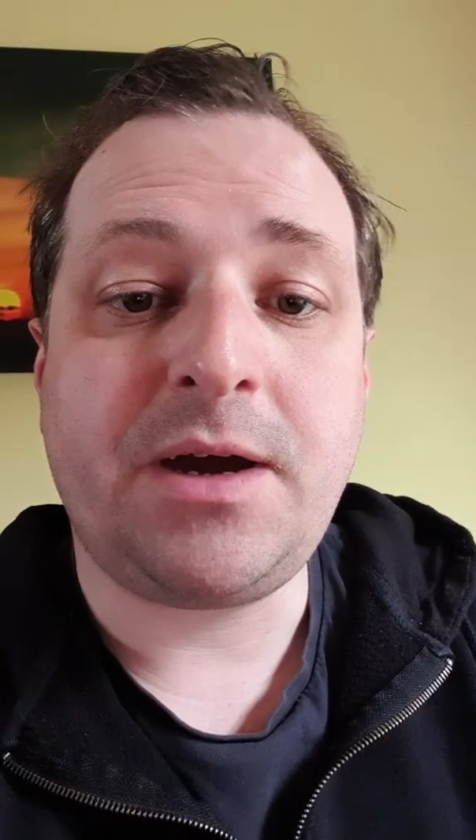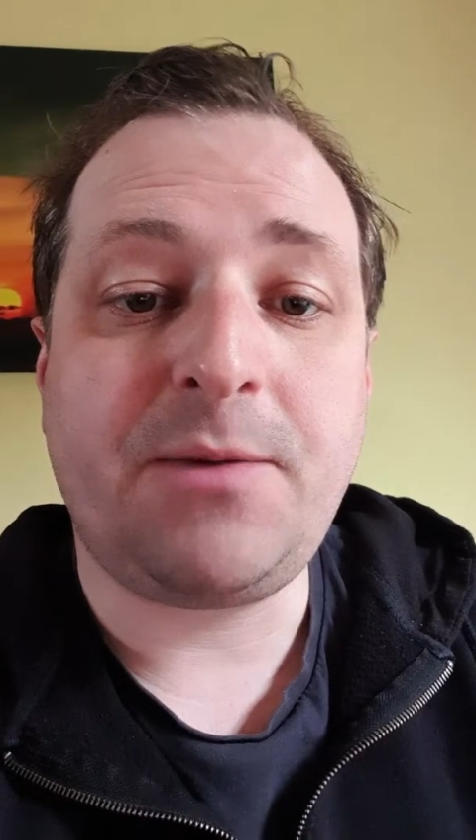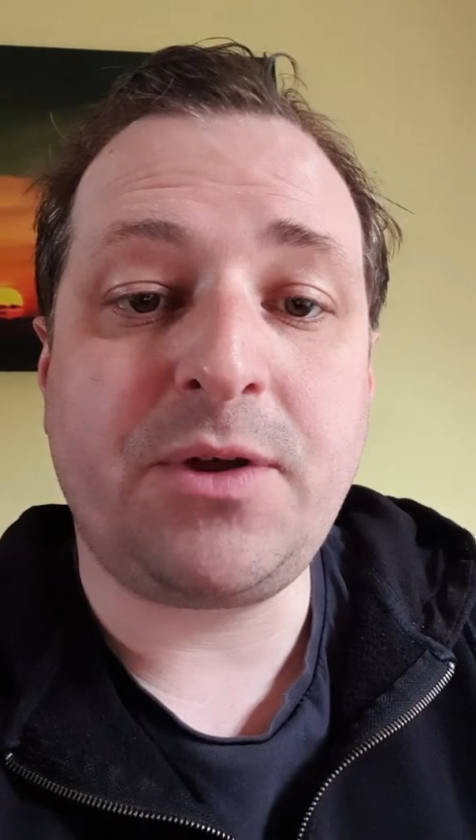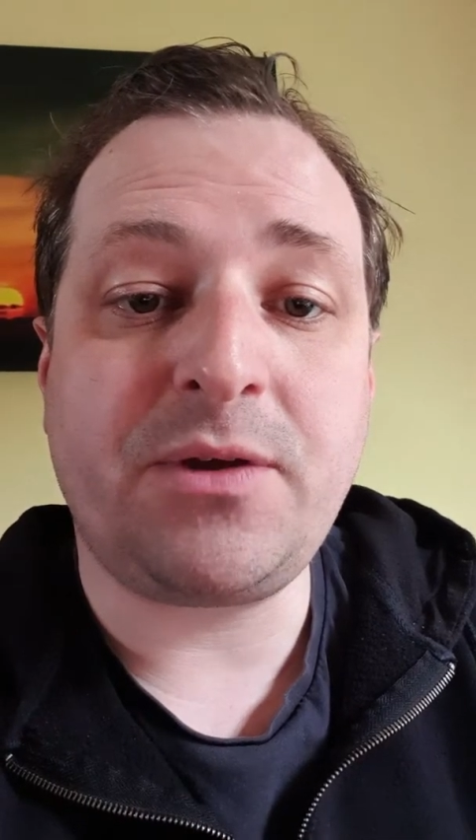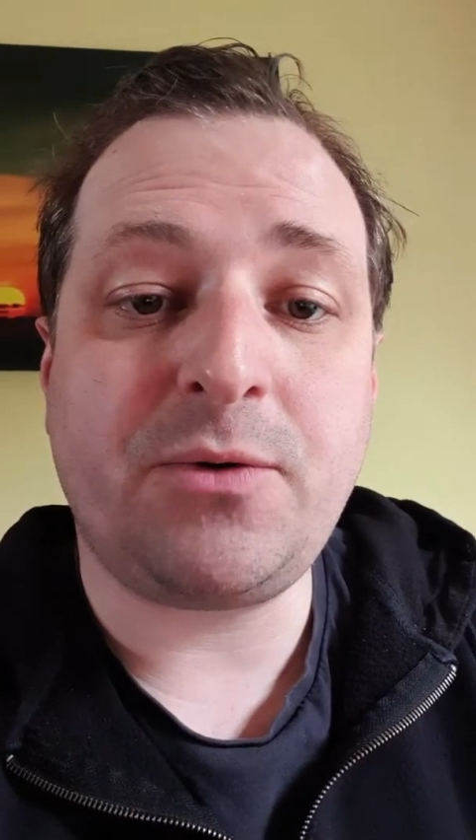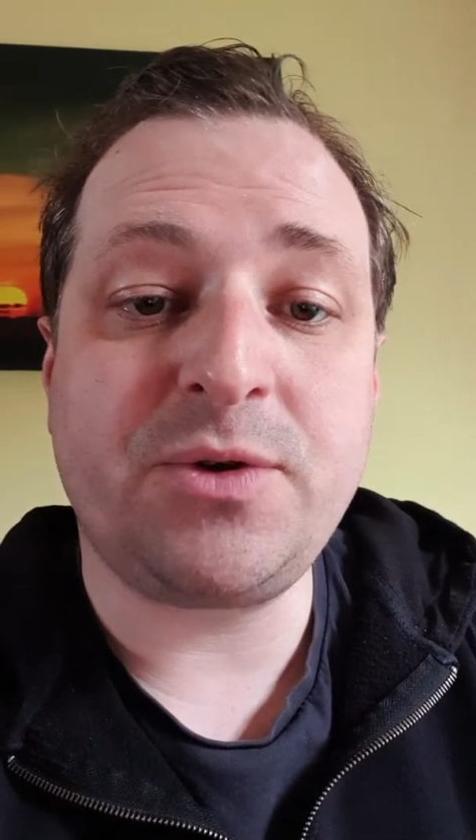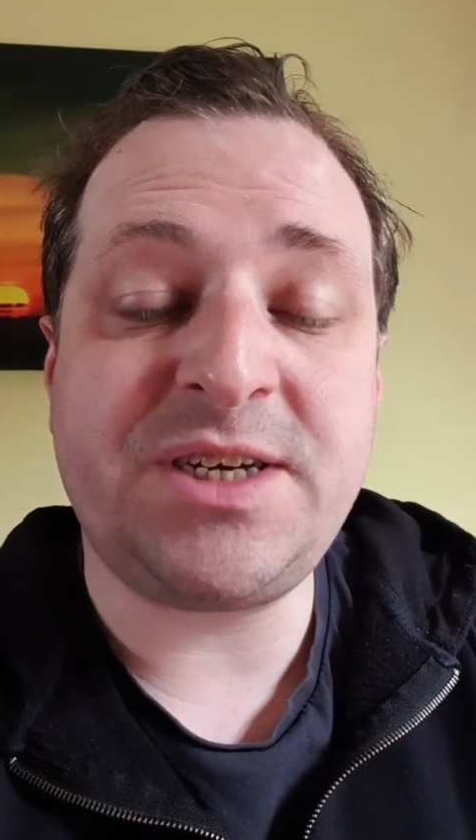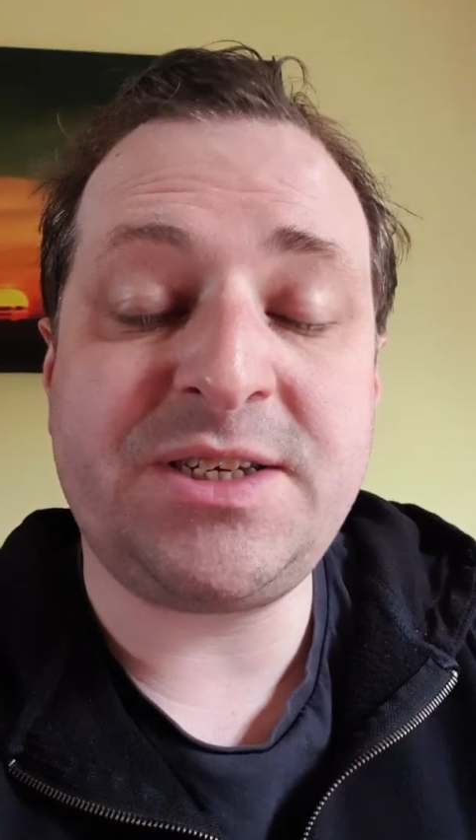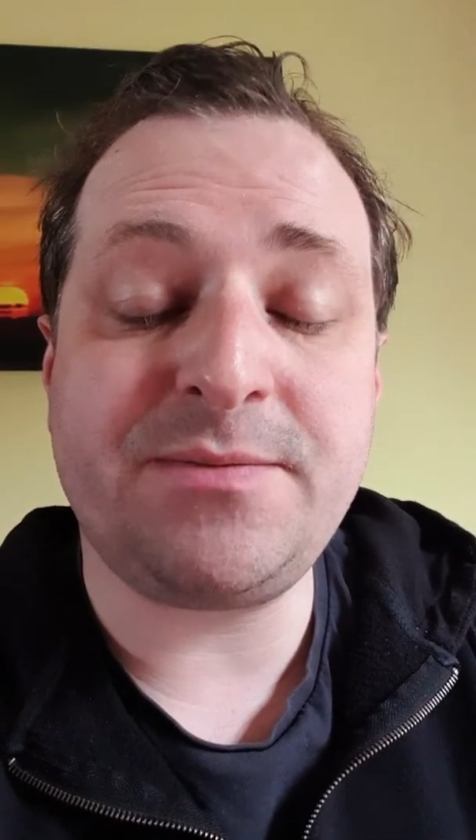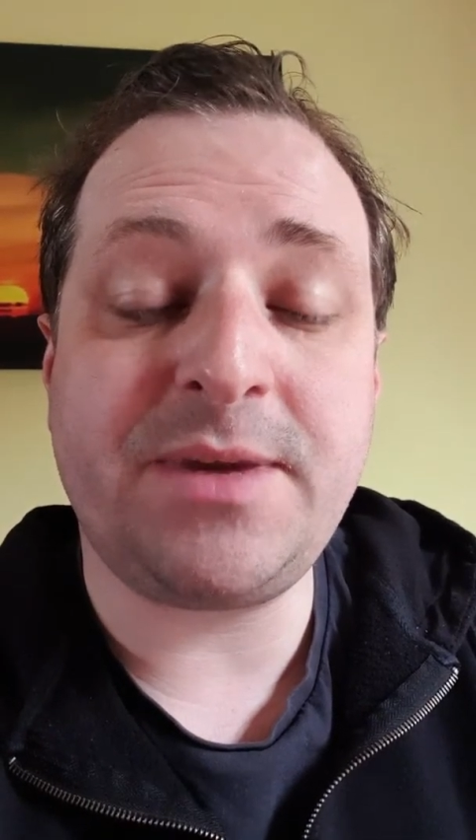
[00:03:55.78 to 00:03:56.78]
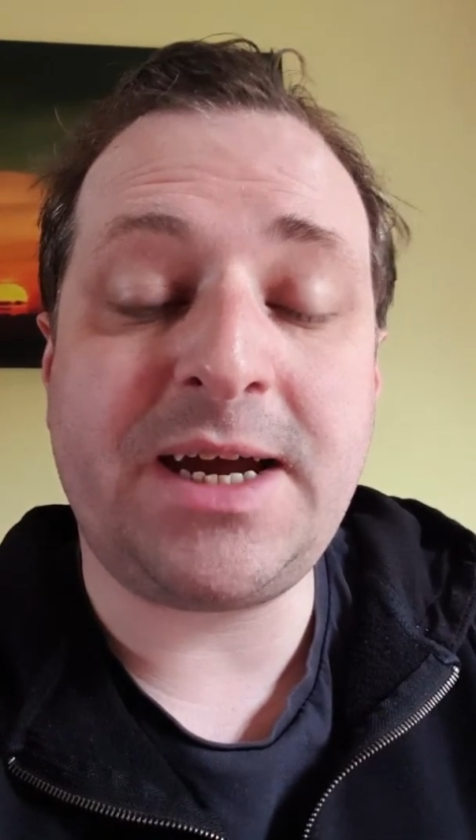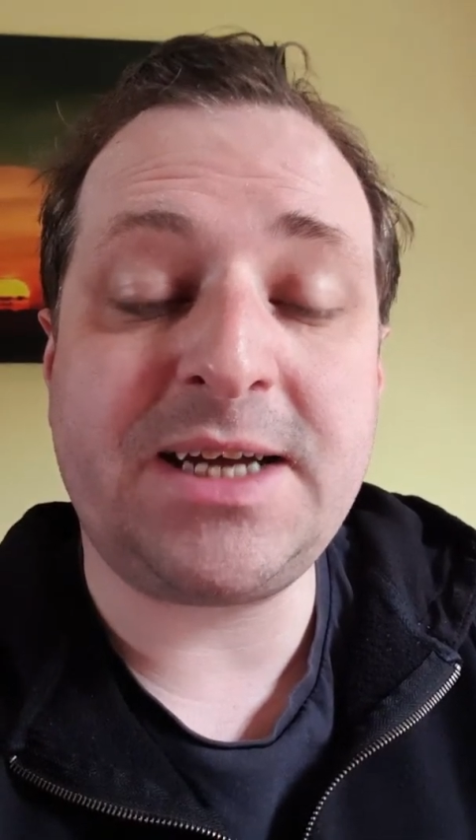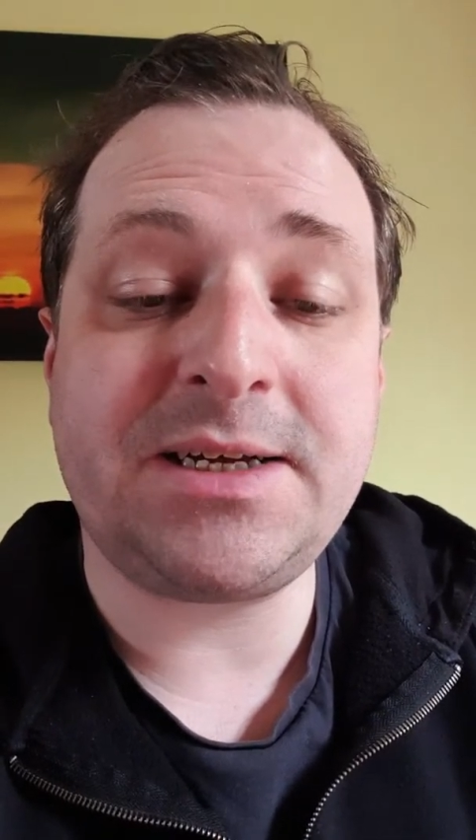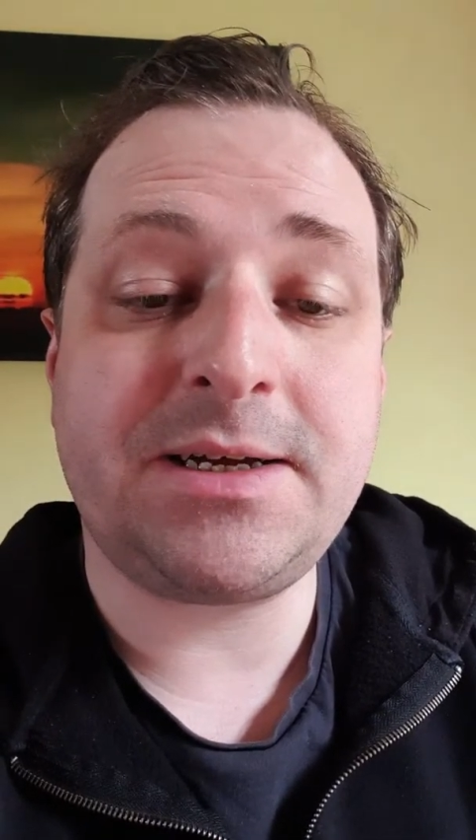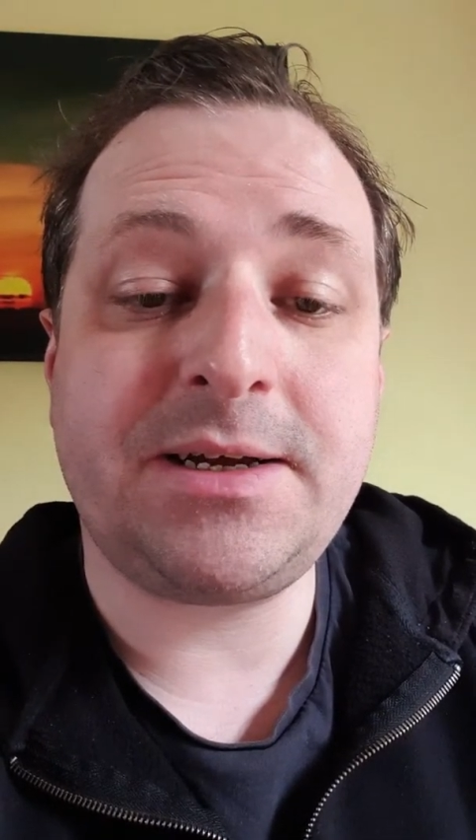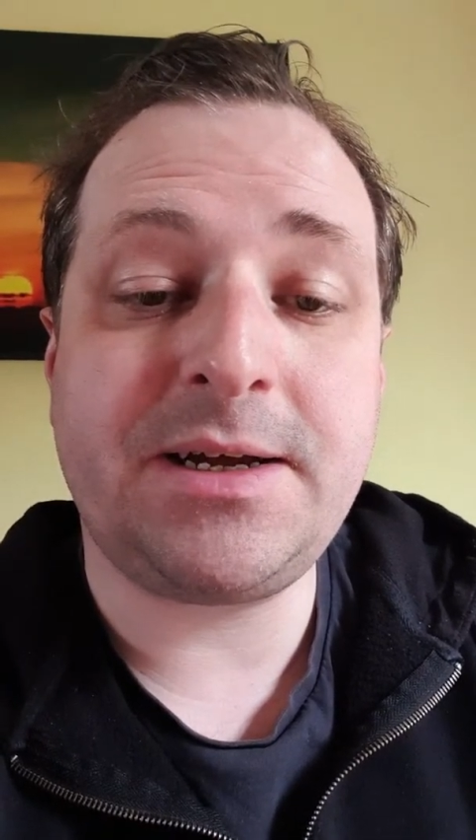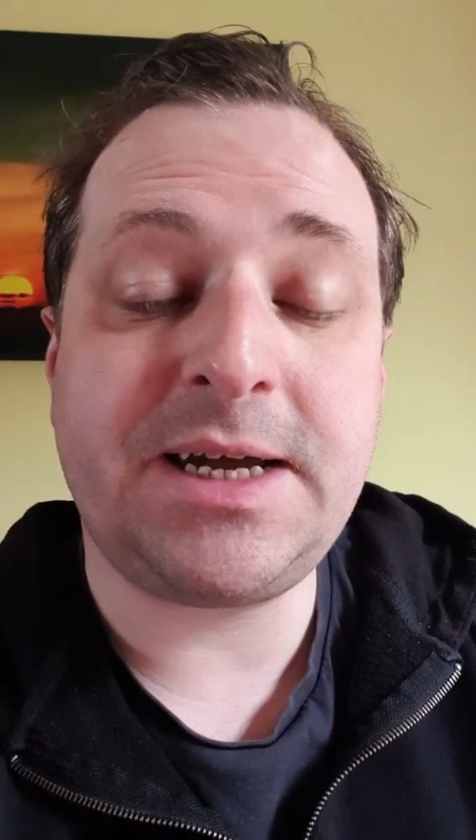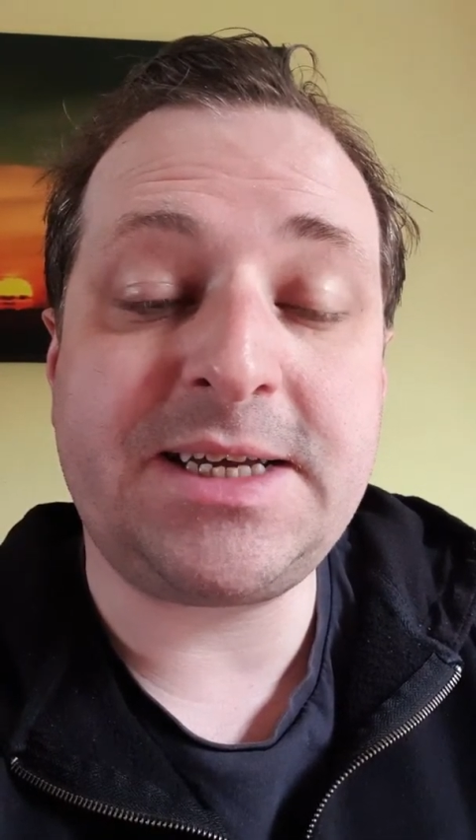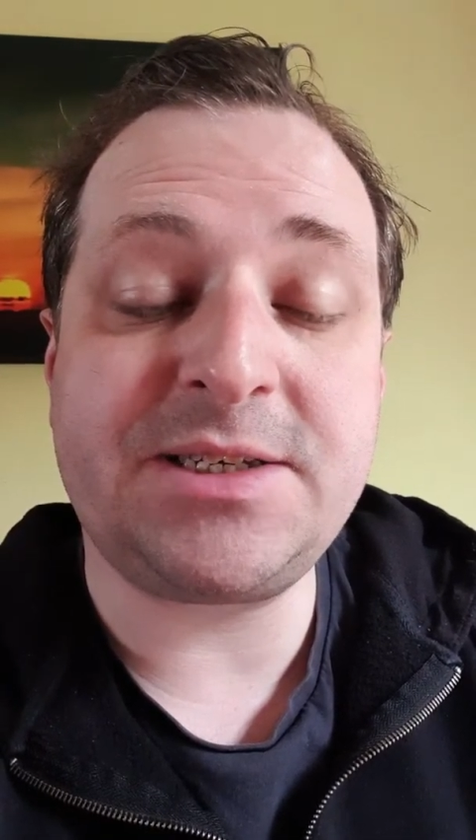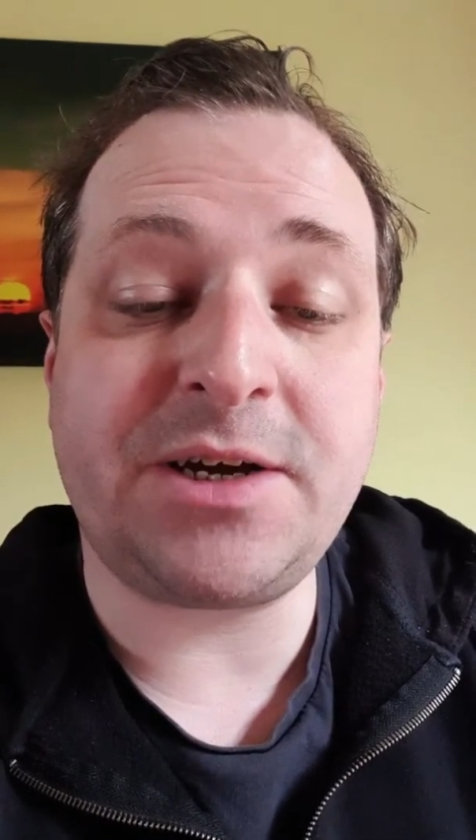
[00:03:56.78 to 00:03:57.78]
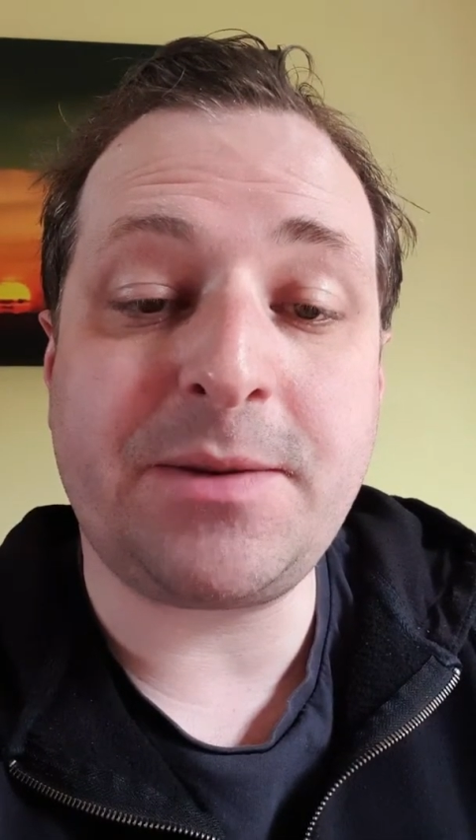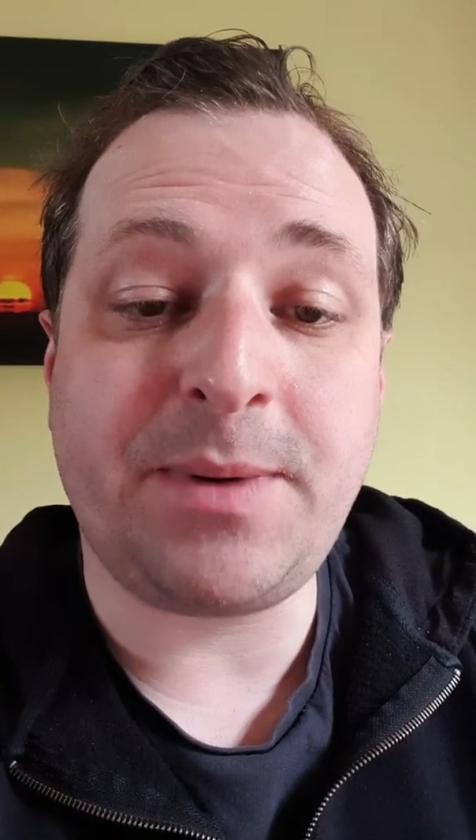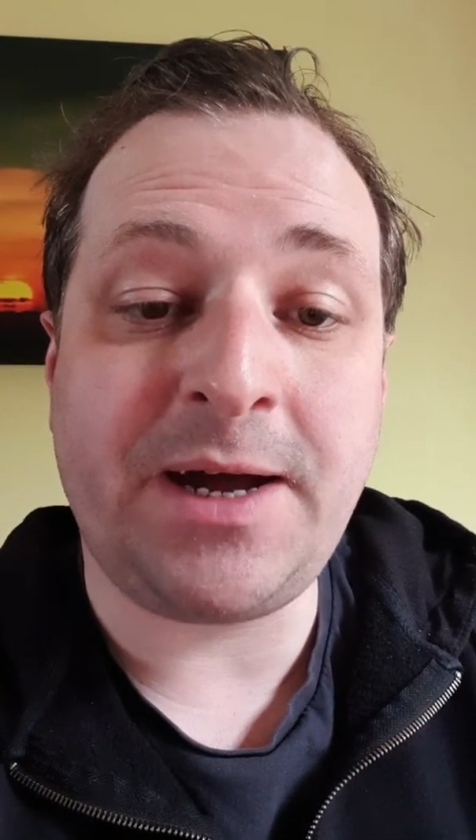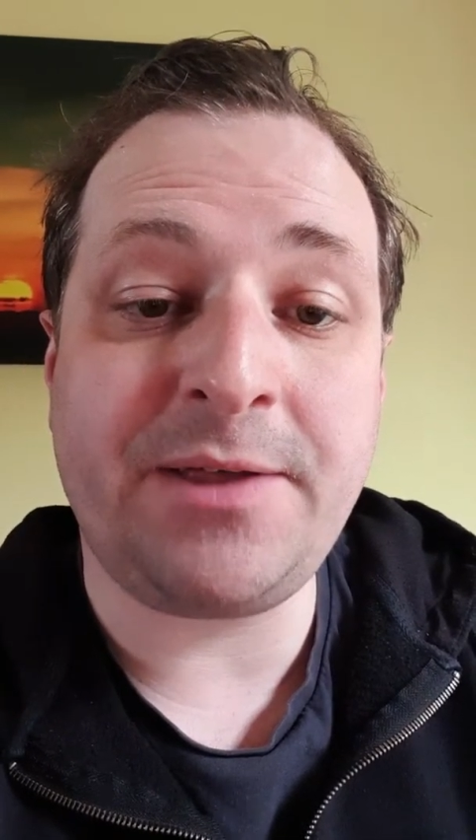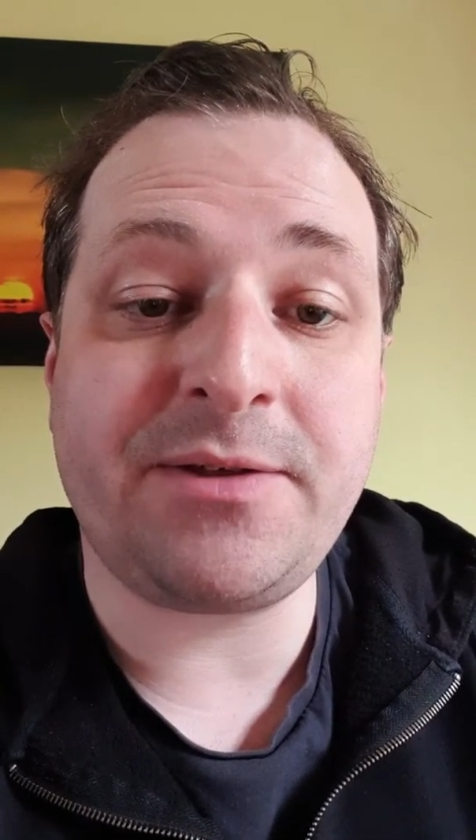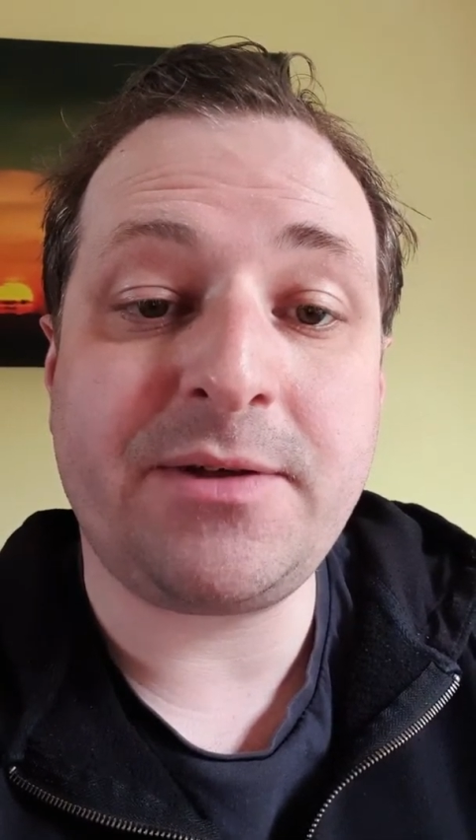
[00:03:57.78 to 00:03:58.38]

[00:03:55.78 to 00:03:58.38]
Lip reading: with autism a psychopath